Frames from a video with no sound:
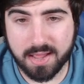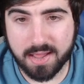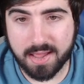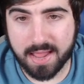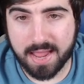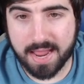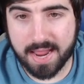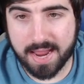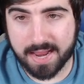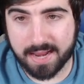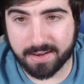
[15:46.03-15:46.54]

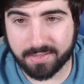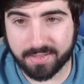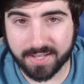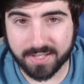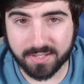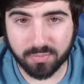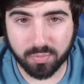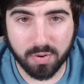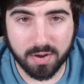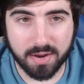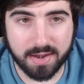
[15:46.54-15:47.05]
And
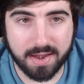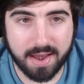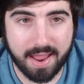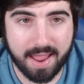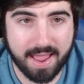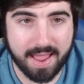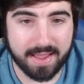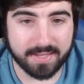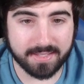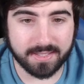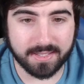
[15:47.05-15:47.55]
this one
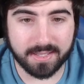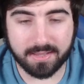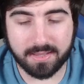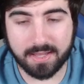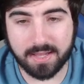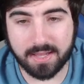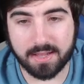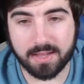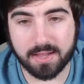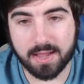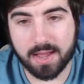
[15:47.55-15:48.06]
has
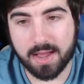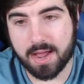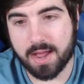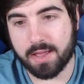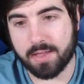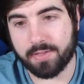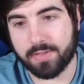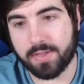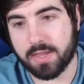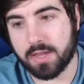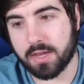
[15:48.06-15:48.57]
the
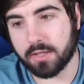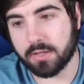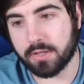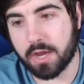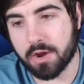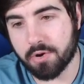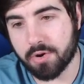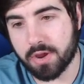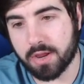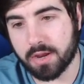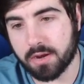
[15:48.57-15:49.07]

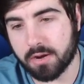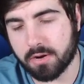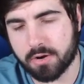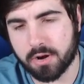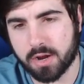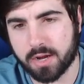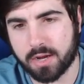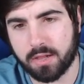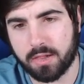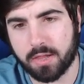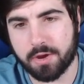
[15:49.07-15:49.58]
Galarian, or
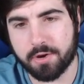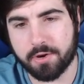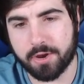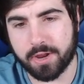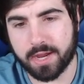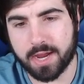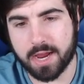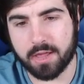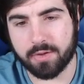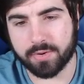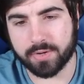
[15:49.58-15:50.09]
not
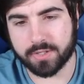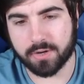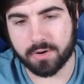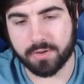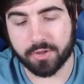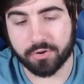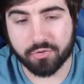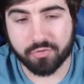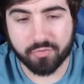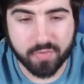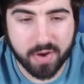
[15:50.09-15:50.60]
Galarian Gallery, sorry,
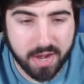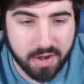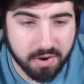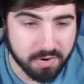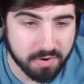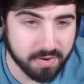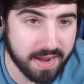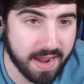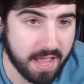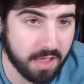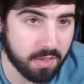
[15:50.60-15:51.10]
the
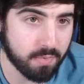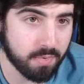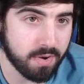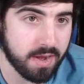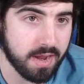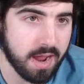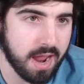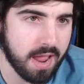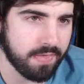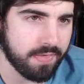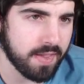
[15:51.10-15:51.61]
Trainer
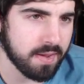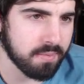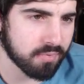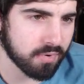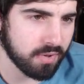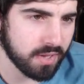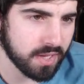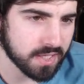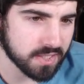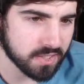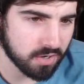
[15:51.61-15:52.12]
Gallery. I think
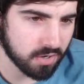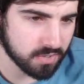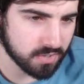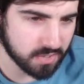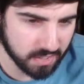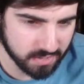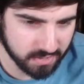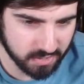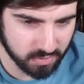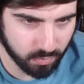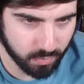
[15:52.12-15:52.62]
Brilliant Stars
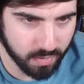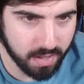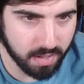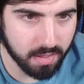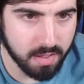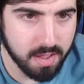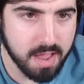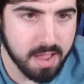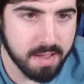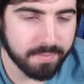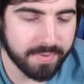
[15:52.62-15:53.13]
does as
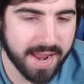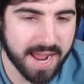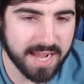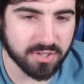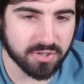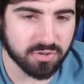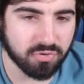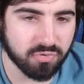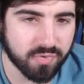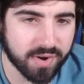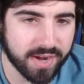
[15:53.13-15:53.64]
well. But
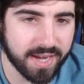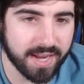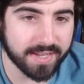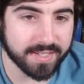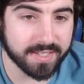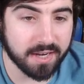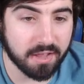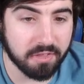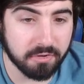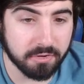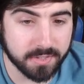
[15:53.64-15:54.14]
Astral
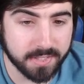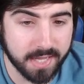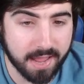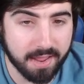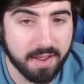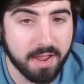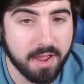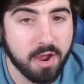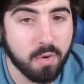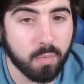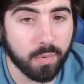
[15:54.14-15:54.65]
Radiance, another
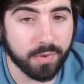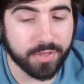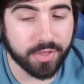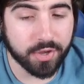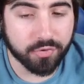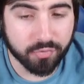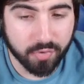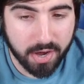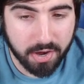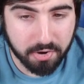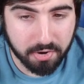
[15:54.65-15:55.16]
set with the
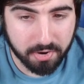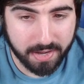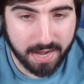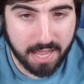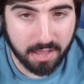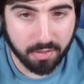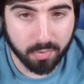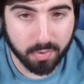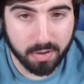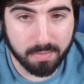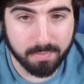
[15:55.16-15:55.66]
Trainer
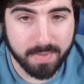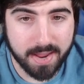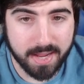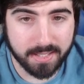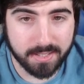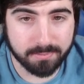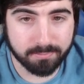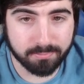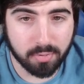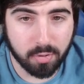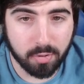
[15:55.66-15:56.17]
Gallery,
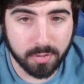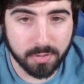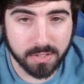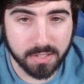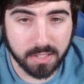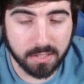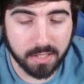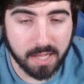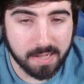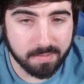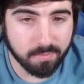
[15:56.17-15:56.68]
makes pulls
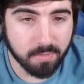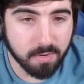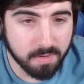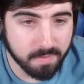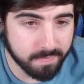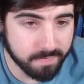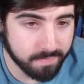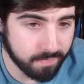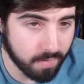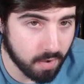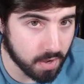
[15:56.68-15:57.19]
a lot more
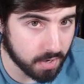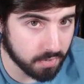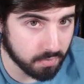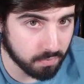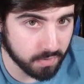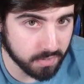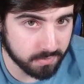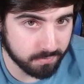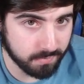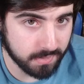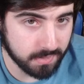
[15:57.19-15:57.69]
fun,
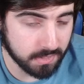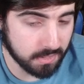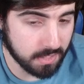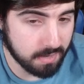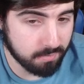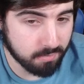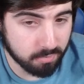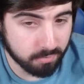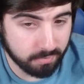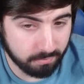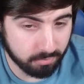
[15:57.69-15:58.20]
which means a
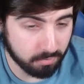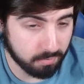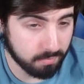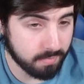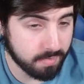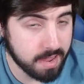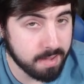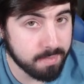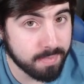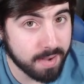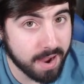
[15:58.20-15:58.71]
lot more people
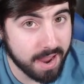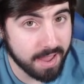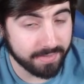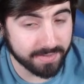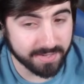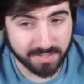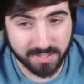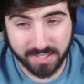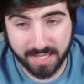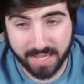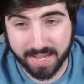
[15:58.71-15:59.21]
may buy
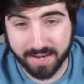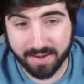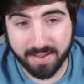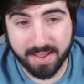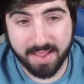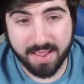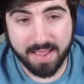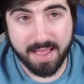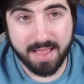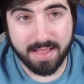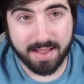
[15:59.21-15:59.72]
this set.
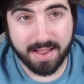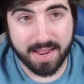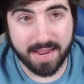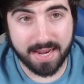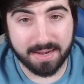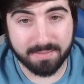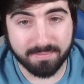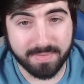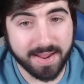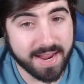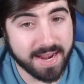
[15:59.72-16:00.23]

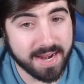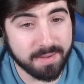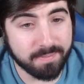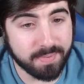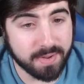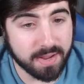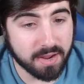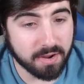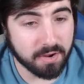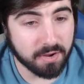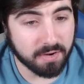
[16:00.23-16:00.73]
And it may end up
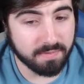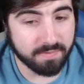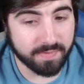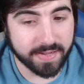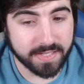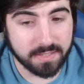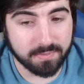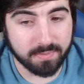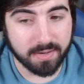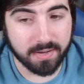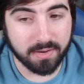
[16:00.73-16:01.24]
being a good
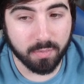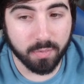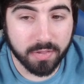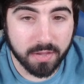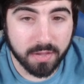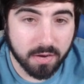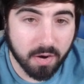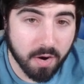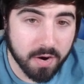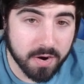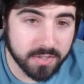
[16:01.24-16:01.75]
investment. With
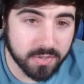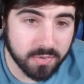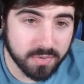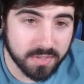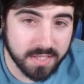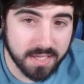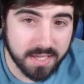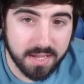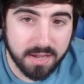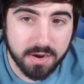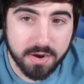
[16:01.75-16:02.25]
the cards you
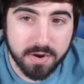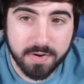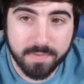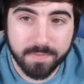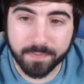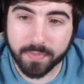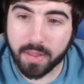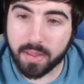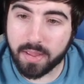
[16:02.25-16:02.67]
see here,